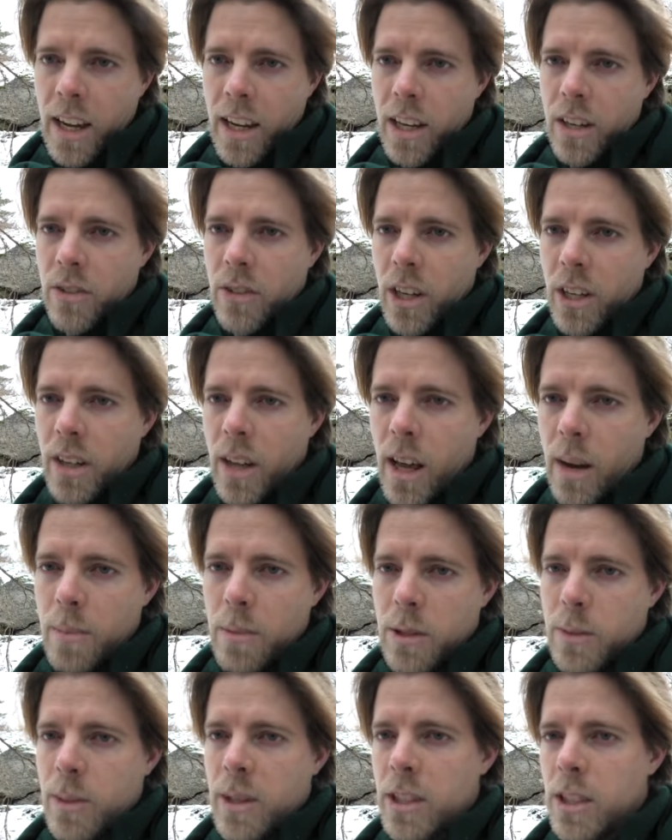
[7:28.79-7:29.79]
I can try to help
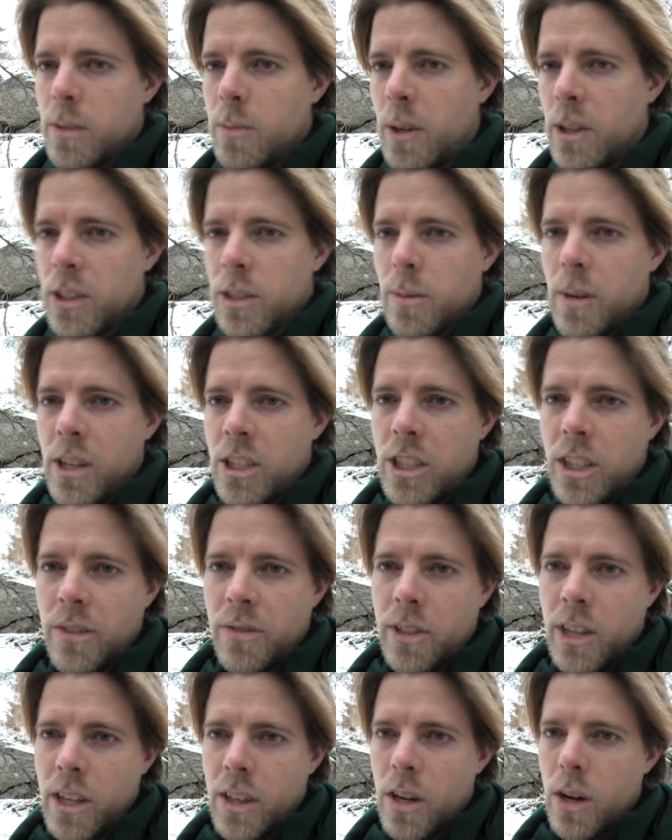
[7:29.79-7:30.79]
as much as possible
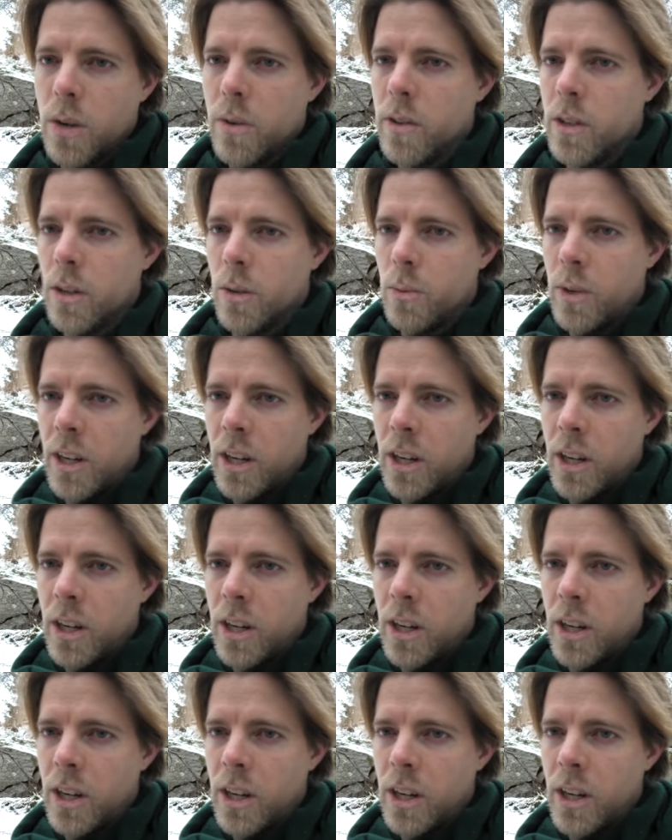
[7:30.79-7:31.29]
shifting the overtone